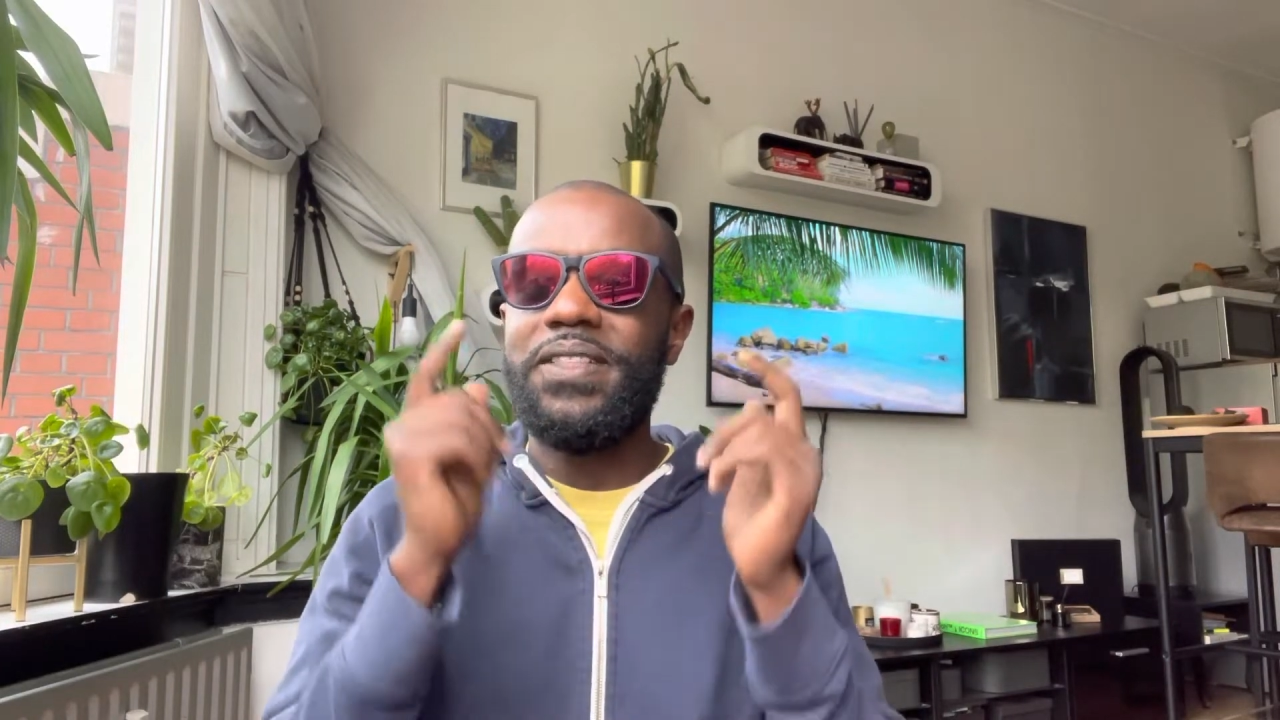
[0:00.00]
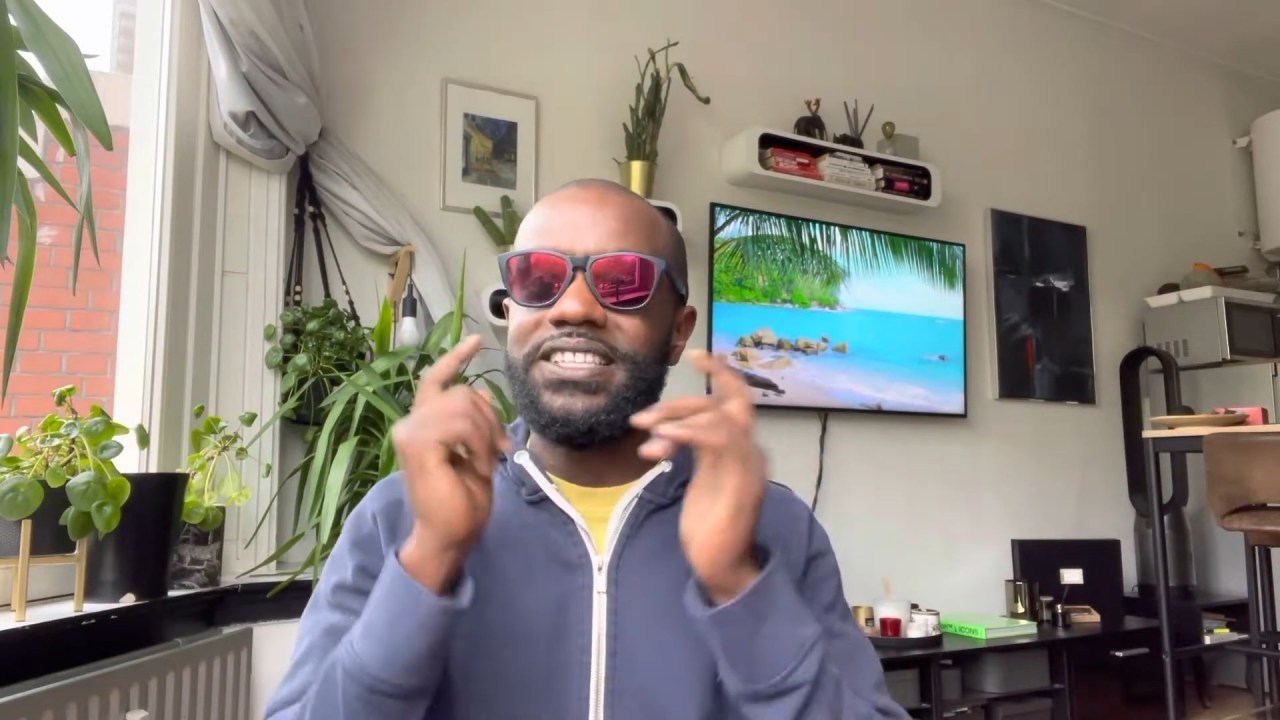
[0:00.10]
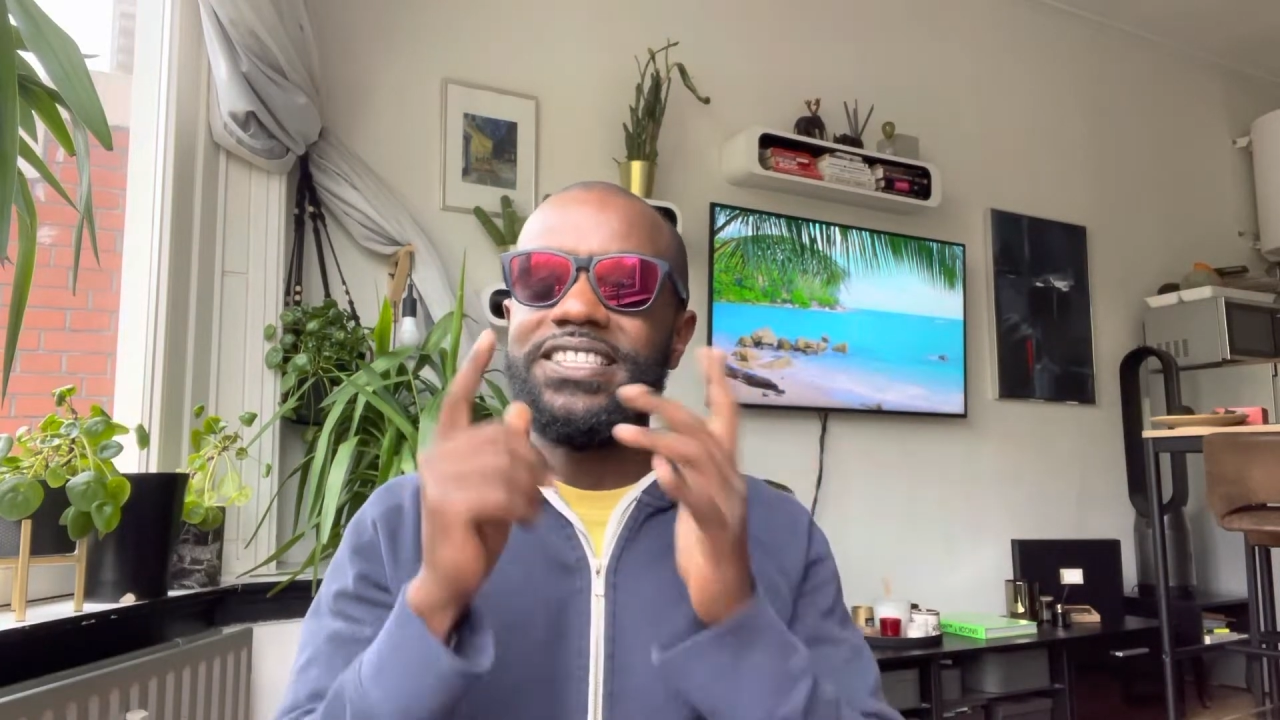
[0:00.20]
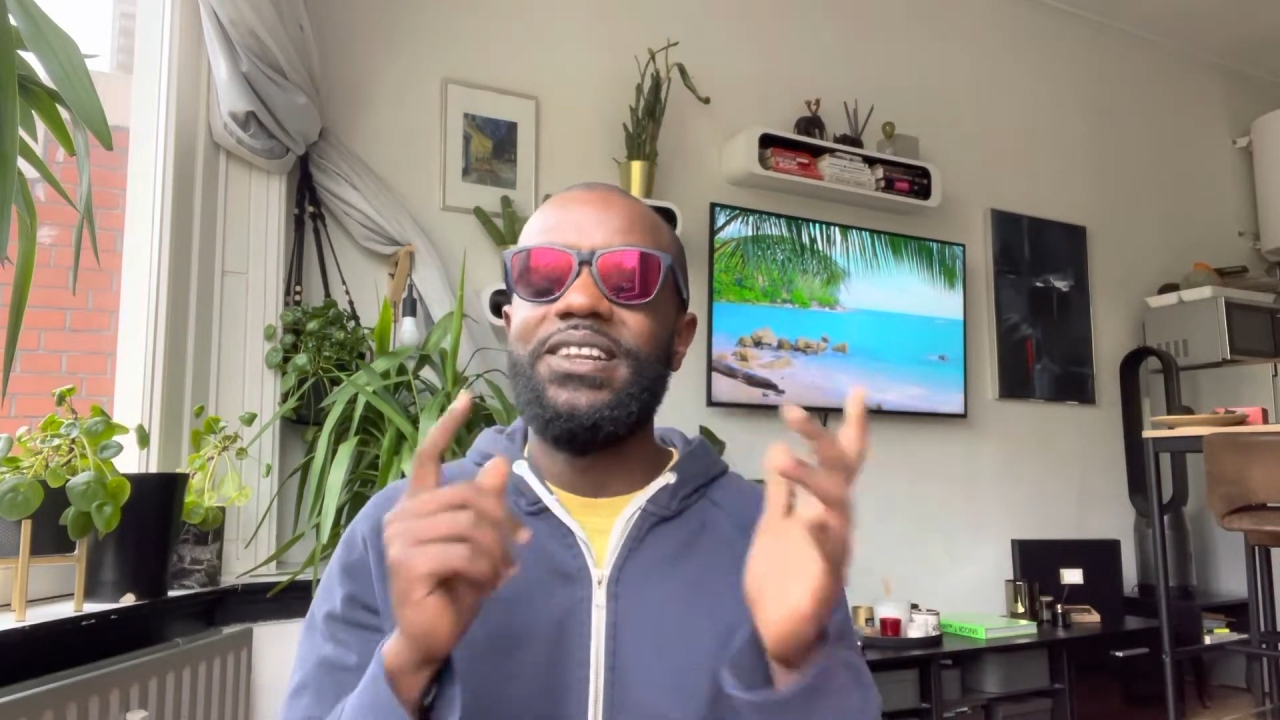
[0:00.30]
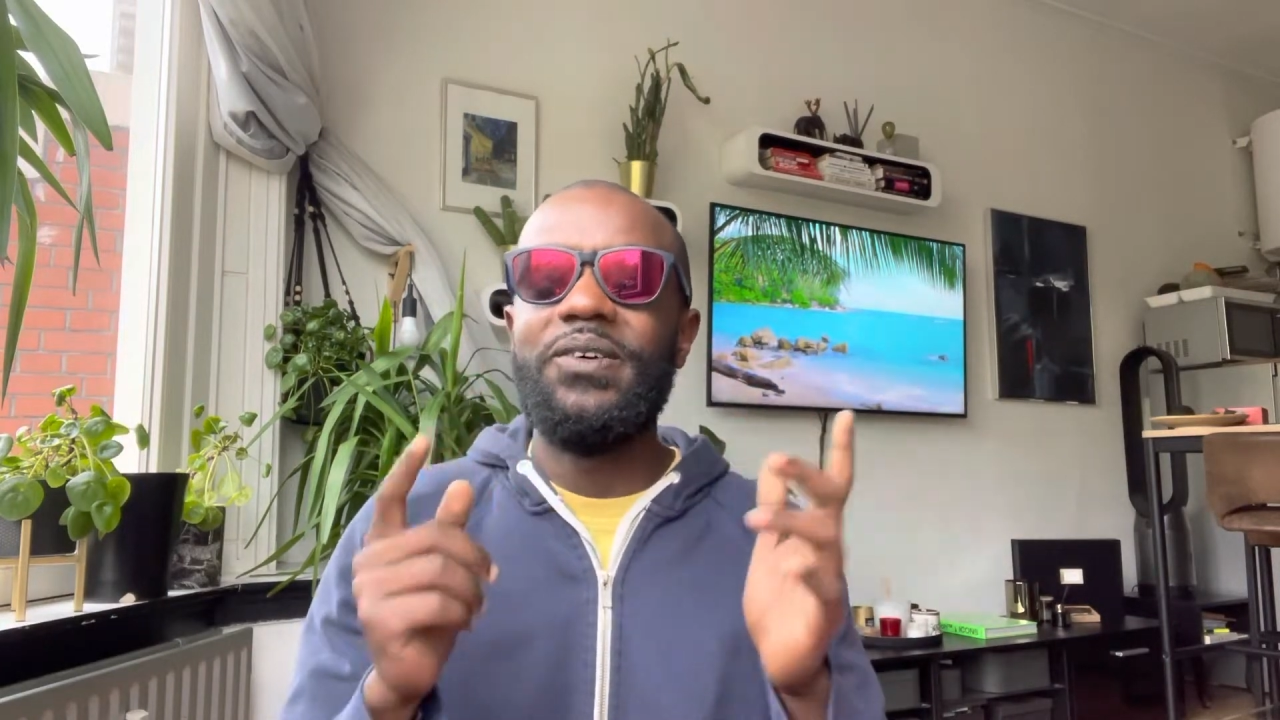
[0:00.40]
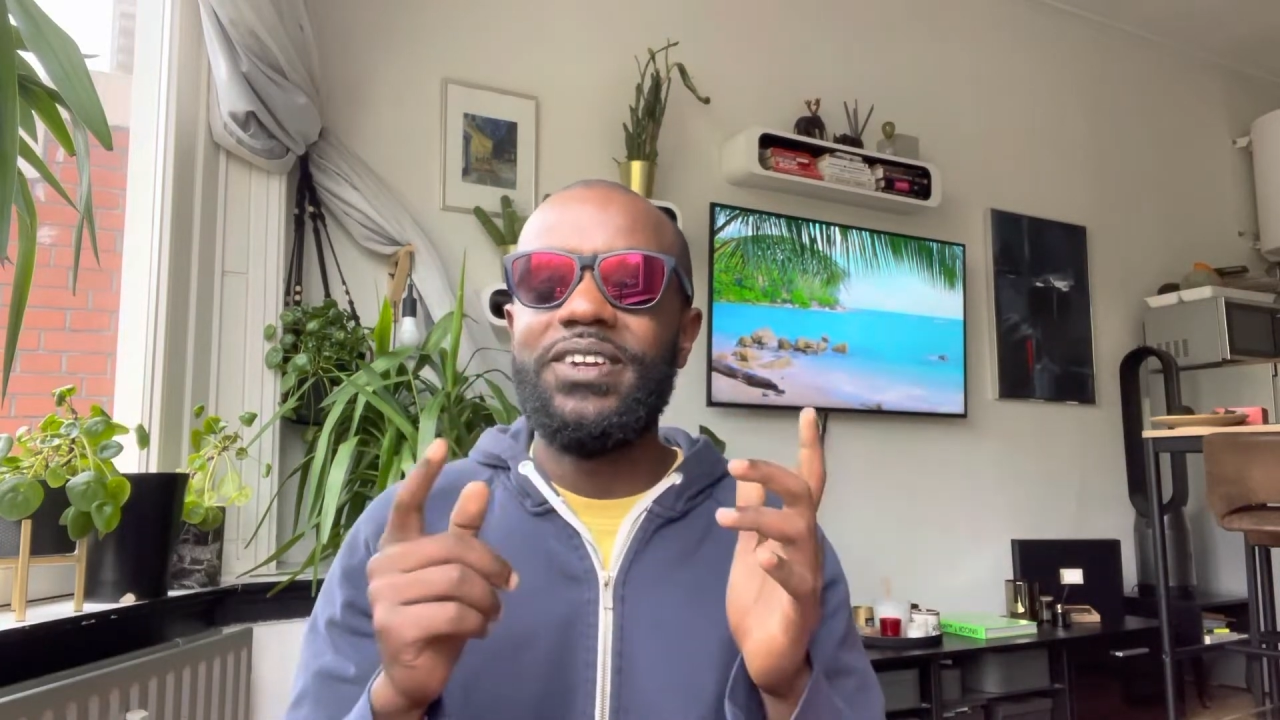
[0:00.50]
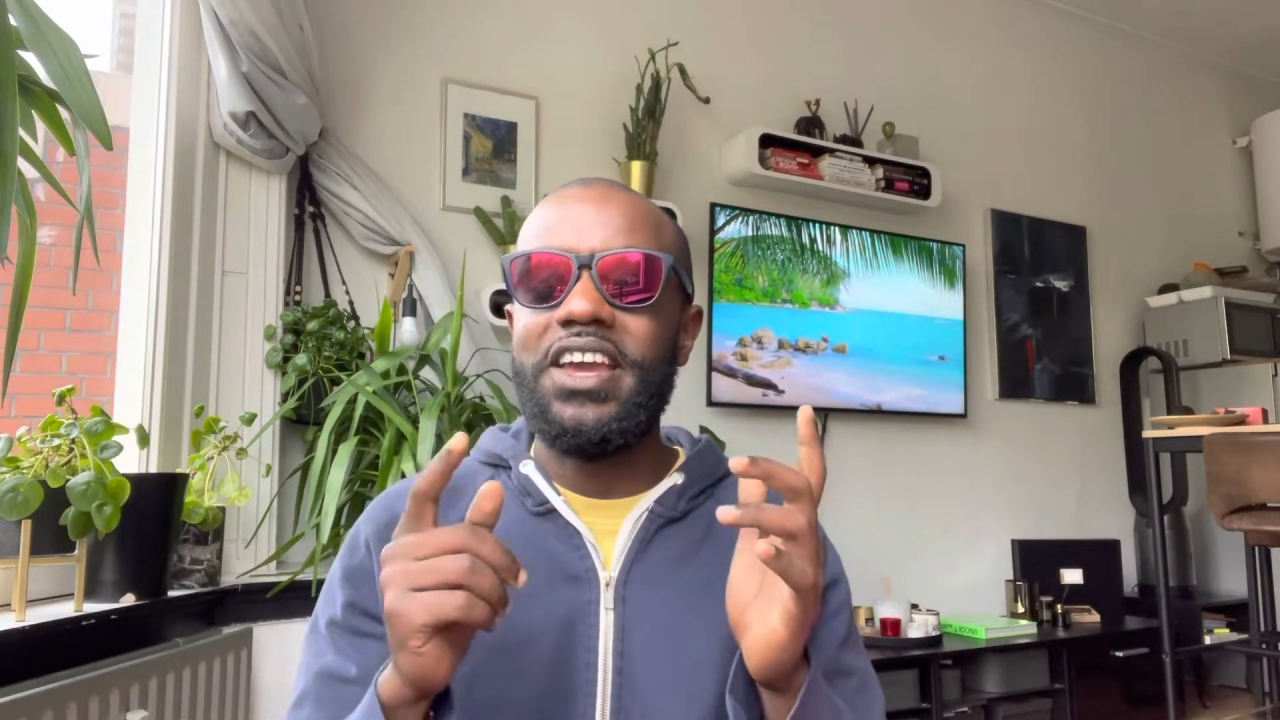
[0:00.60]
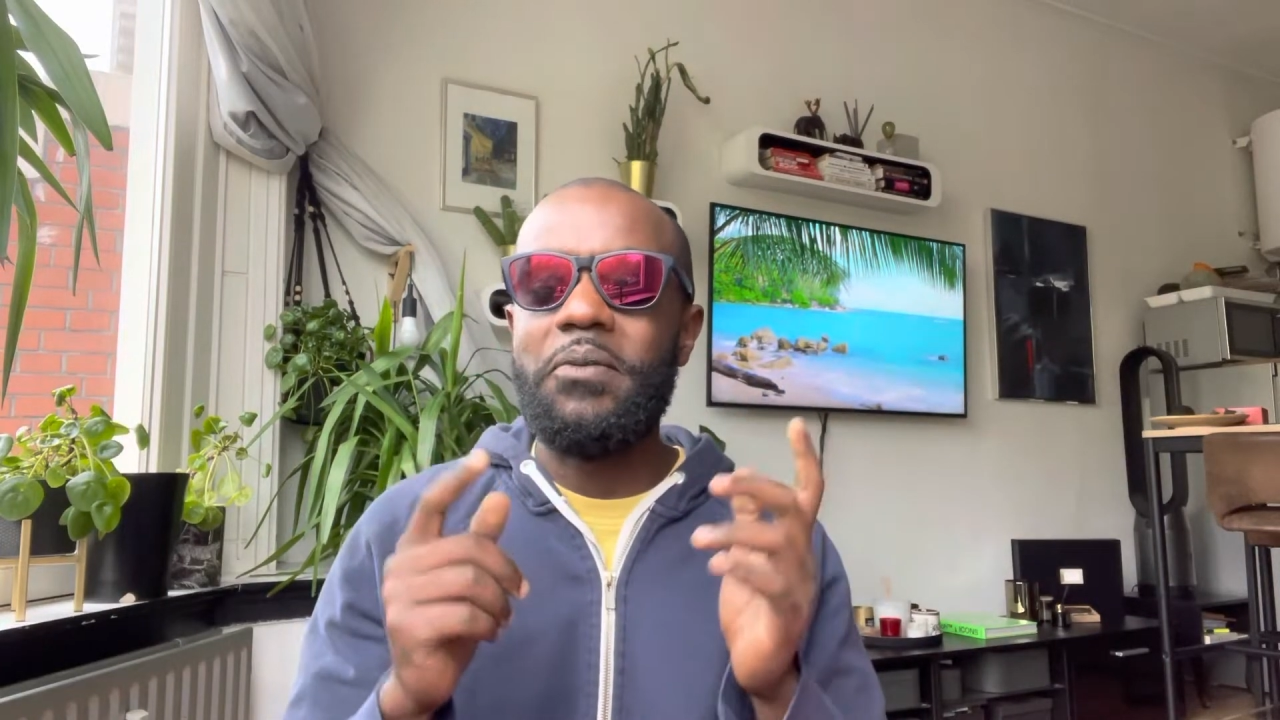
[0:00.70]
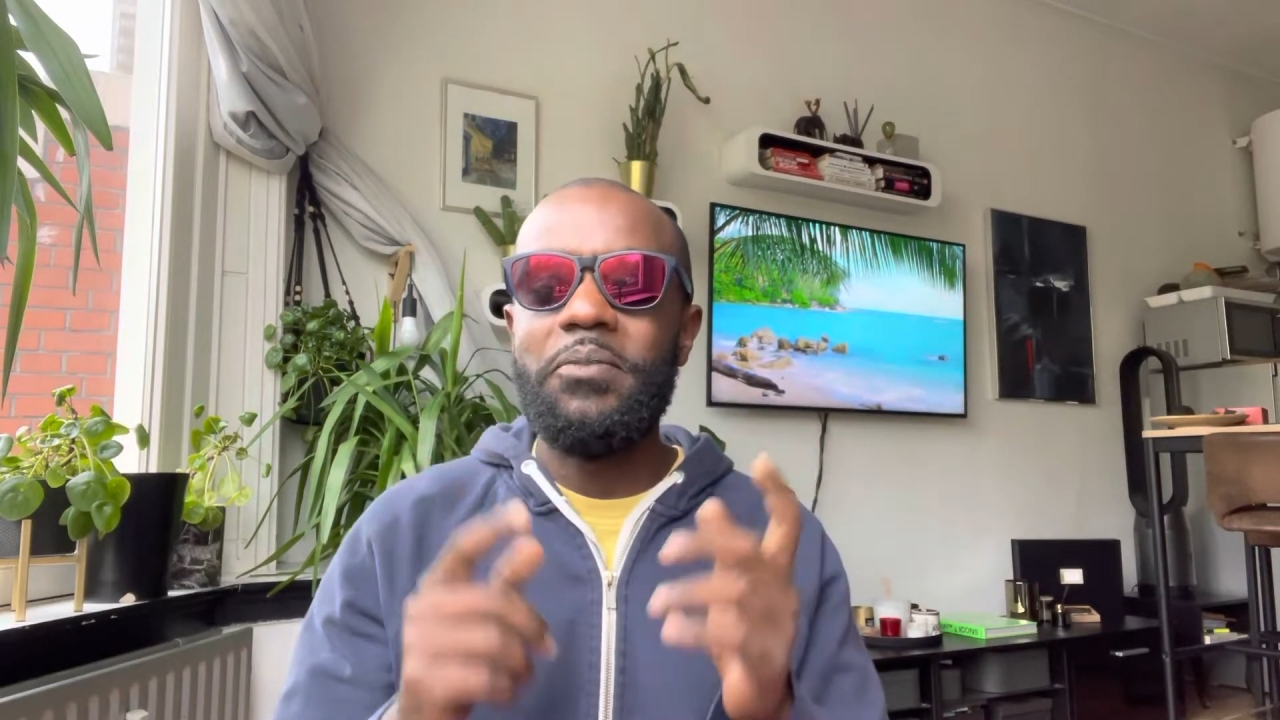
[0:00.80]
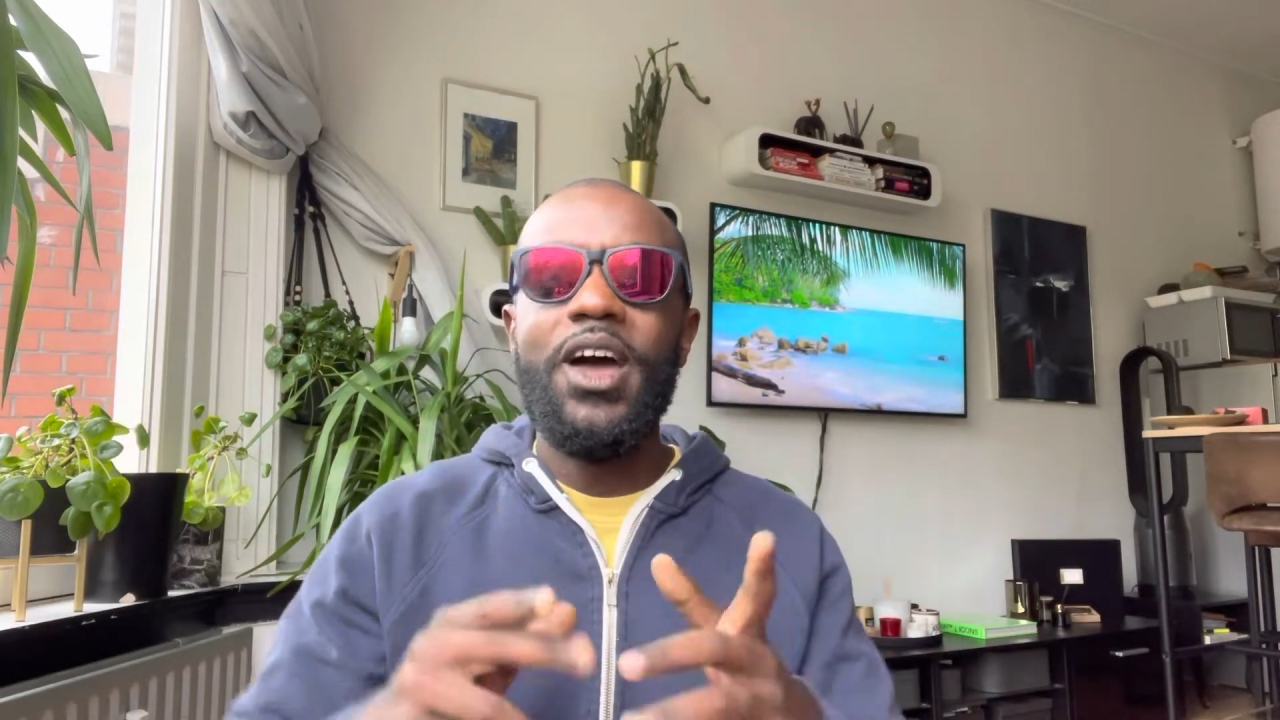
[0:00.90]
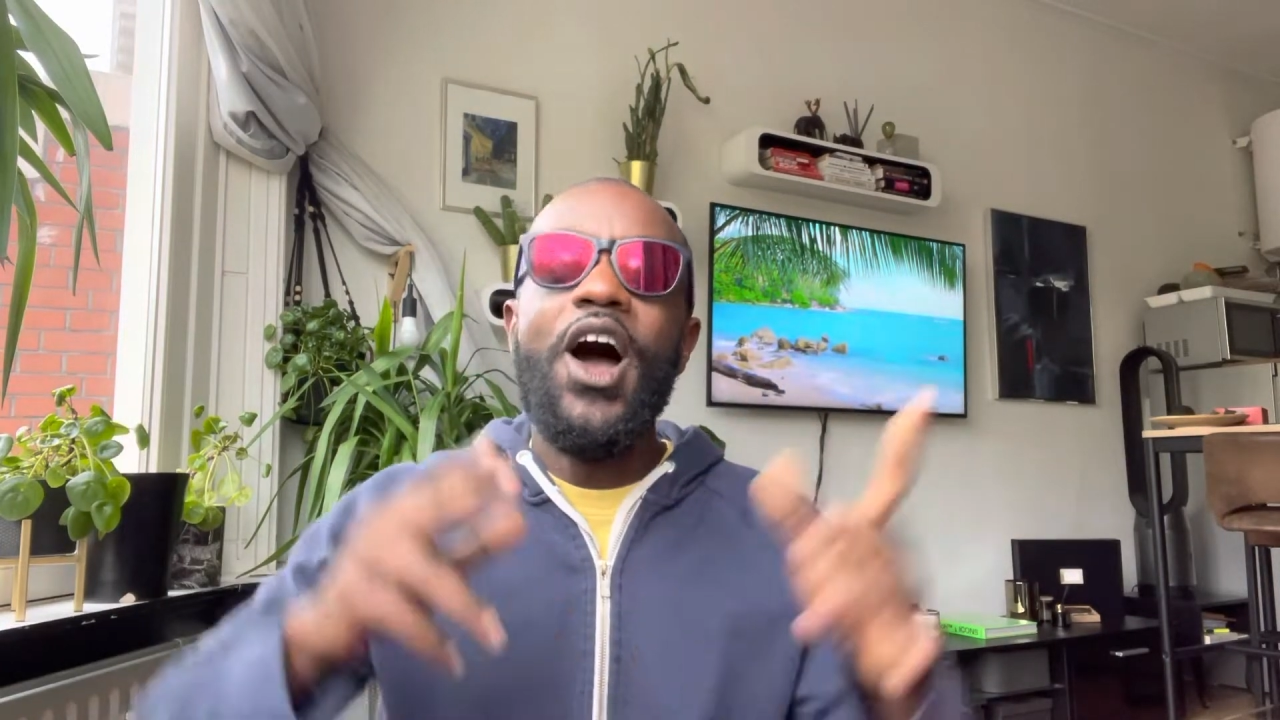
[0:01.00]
that's a long name.